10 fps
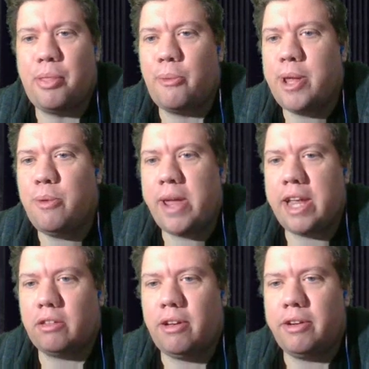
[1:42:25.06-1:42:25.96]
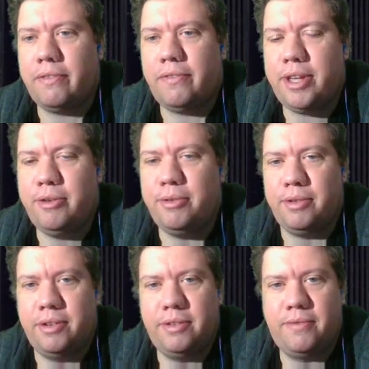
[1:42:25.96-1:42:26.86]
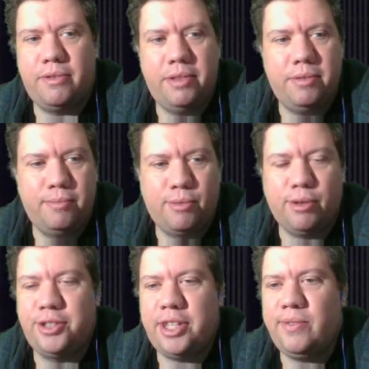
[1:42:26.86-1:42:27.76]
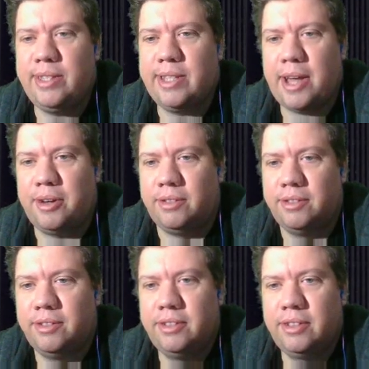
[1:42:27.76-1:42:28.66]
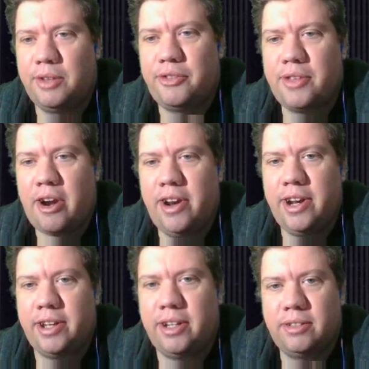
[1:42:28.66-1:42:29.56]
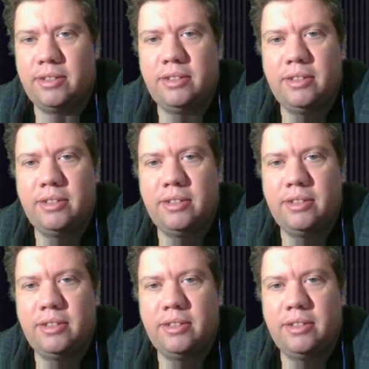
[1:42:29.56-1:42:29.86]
a 3 week long feud for the world TV title on Saturday night.